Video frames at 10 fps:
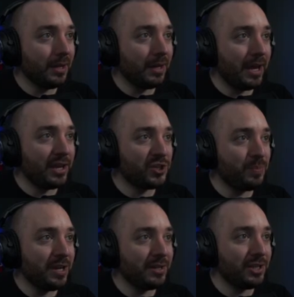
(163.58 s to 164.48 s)
It has
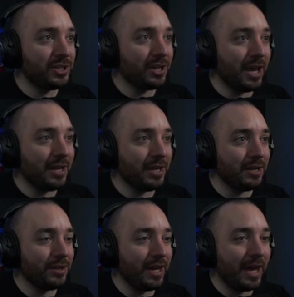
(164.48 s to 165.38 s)
been
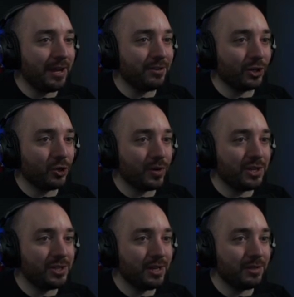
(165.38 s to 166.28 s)
decided that the
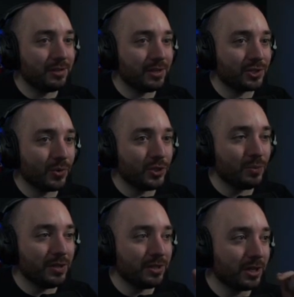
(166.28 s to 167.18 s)
Crescent is going
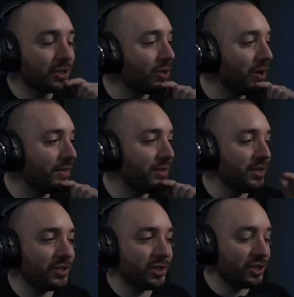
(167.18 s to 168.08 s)
to be the guitar.
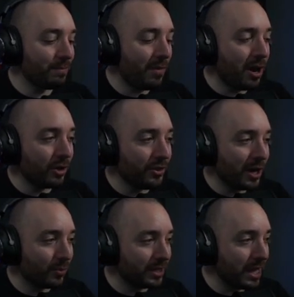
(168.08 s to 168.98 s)
This is the model
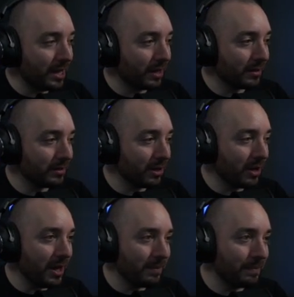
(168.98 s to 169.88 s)
that we're getting, all
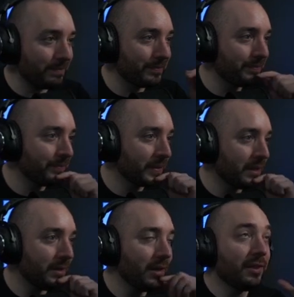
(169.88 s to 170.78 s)
right?
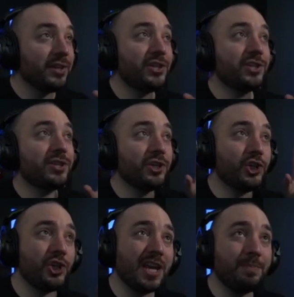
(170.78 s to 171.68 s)
This is the
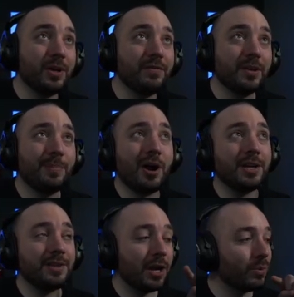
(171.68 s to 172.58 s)
shape of the
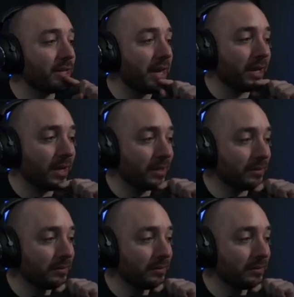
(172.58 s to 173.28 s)
body that we're getting.